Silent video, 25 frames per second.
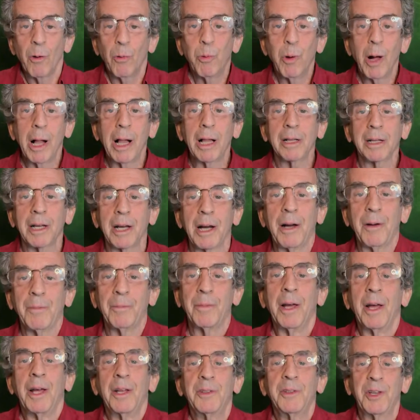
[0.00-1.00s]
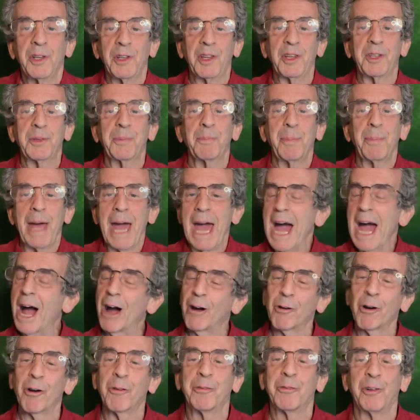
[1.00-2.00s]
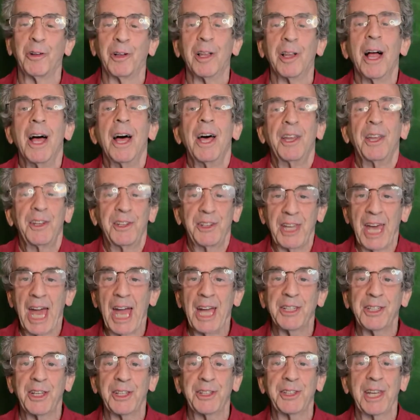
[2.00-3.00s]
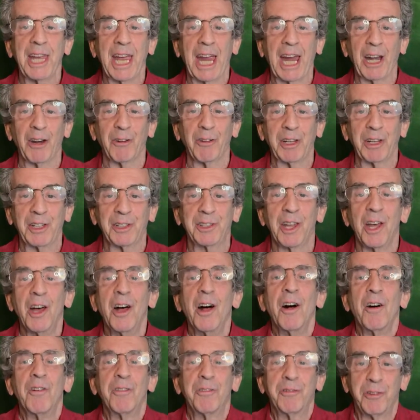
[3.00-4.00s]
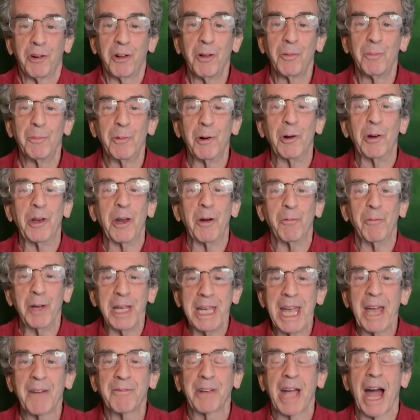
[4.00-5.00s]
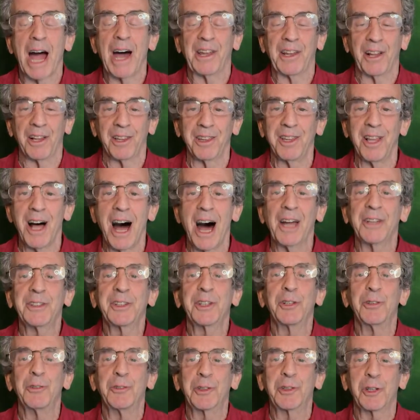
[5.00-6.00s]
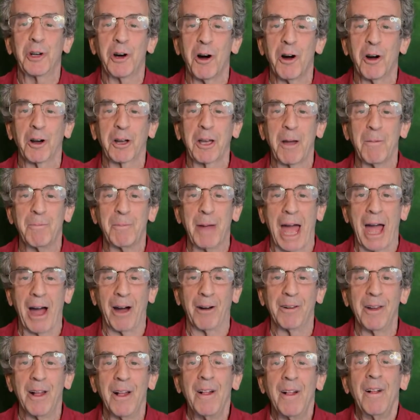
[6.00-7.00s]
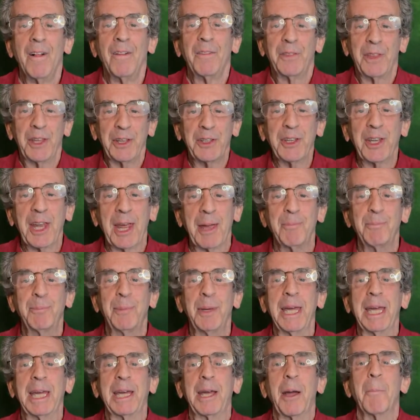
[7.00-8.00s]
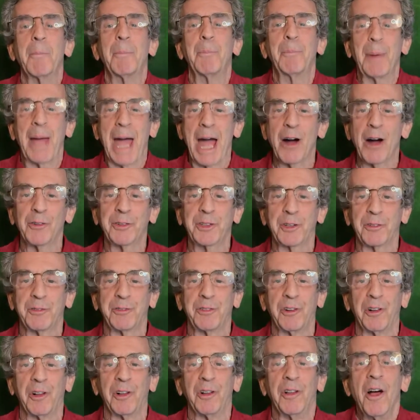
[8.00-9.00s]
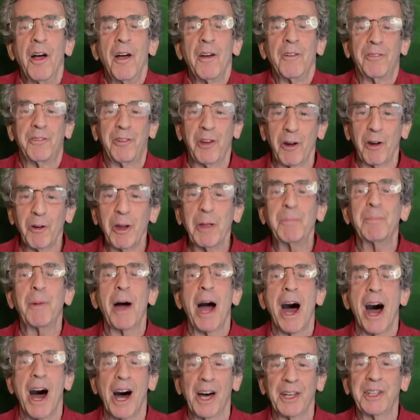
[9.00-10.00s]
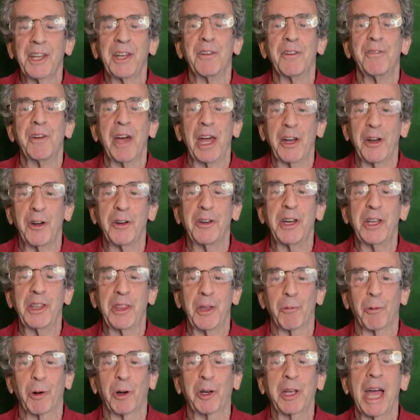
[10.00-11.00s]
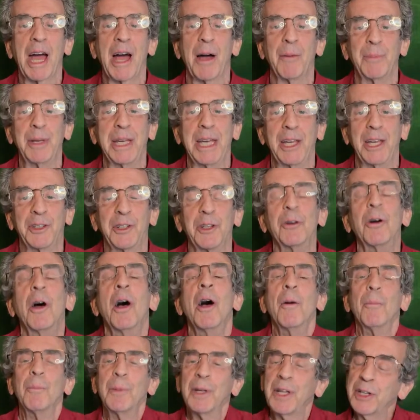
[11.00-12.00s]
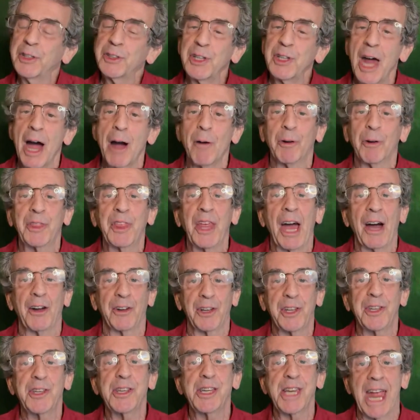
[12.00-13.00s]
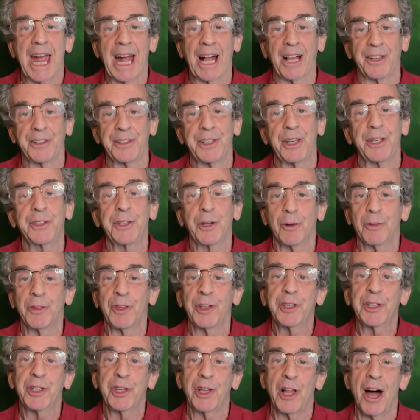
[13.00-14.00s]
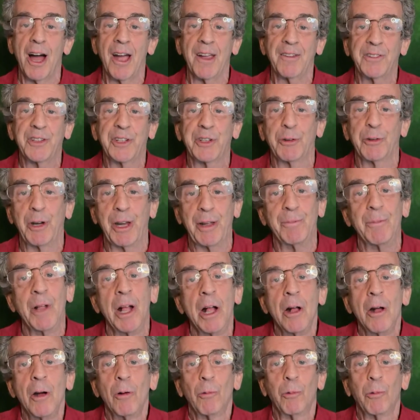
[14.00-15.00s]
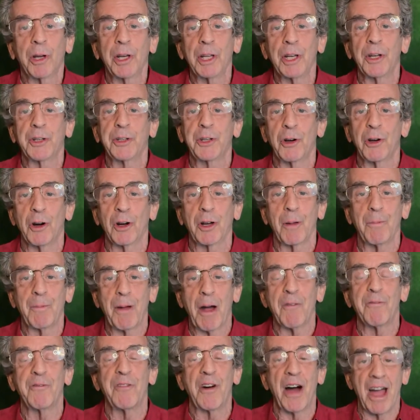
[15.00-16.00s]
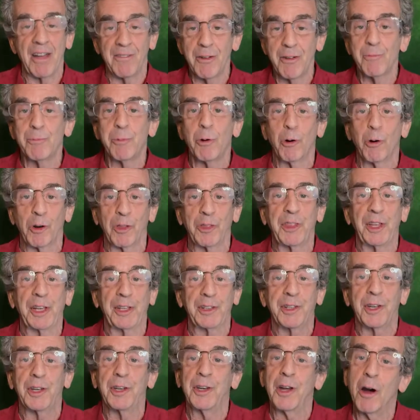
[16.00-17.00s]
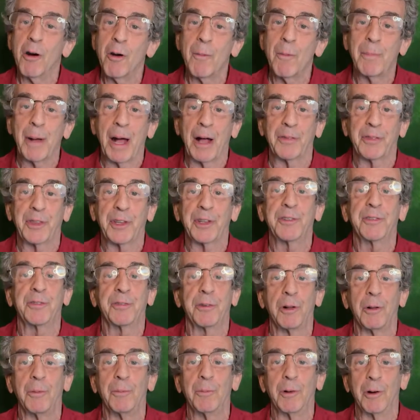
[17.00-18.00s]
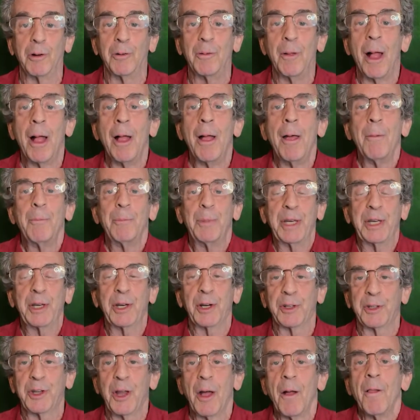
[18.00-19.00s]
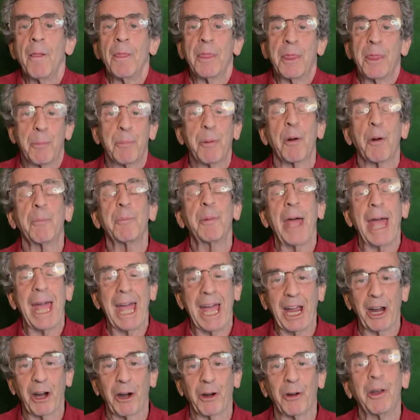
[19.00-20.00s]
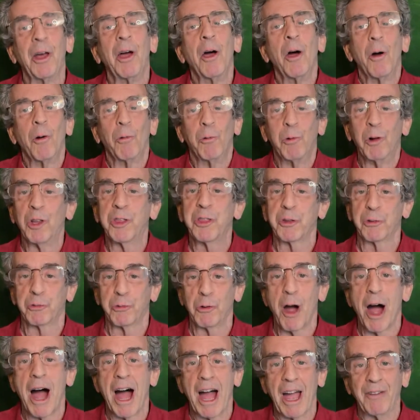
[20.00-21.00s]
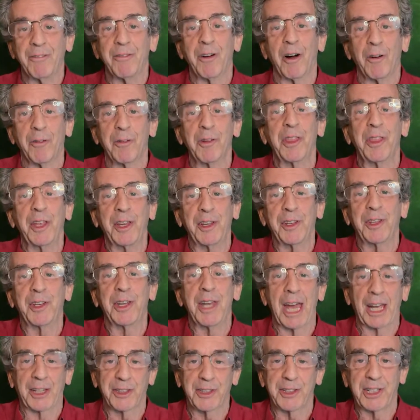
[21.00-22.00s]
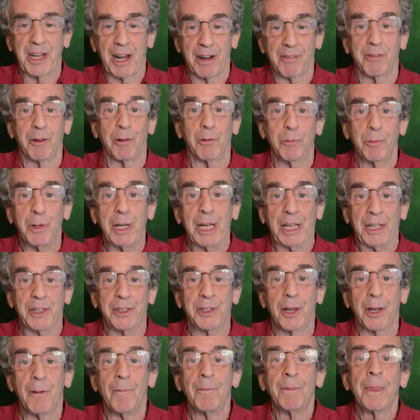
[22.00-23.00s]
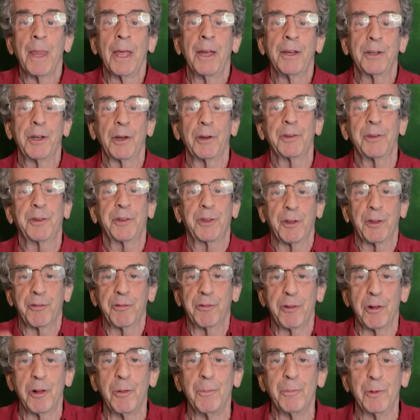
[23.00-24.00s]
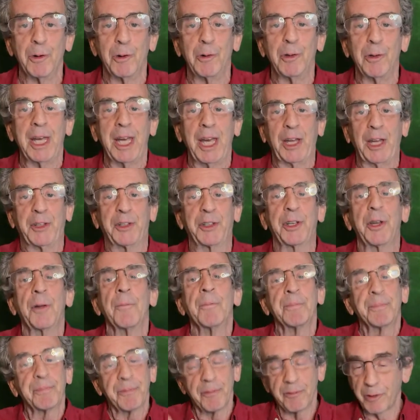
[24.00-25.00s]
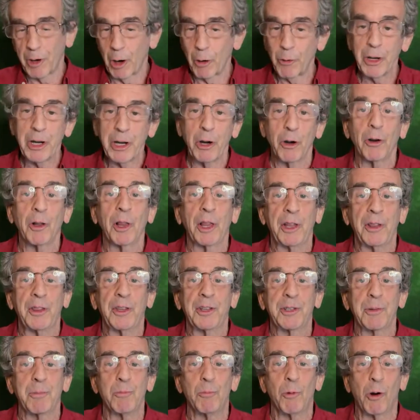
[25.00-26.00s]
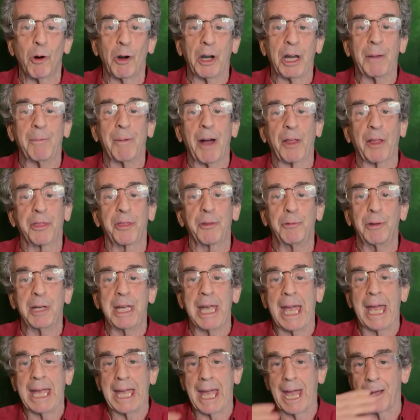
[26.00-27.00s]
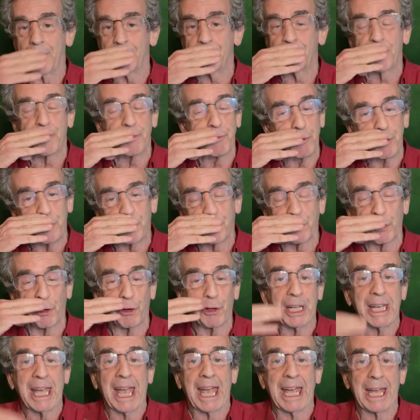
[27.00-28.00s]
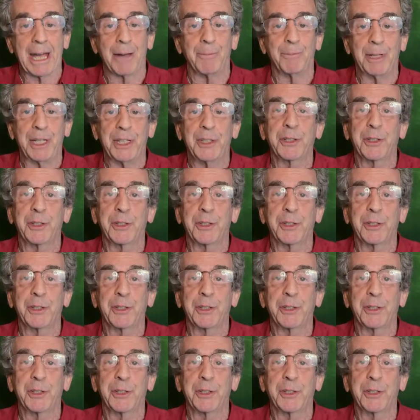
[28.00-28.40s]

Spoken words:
Welcome to this powerful Sagittarius full moon, and we have got a lot to talk about. This is a big, bountiful, very positive energy that we're coming into, but it's not without its challenges. So in this live stream, we're going to talk about 5 important things to know about this full moon, because the prepared will thrive over these next several weeks. So as the full moon hits very early this morning, about 3 a.m., 3:30 a.m.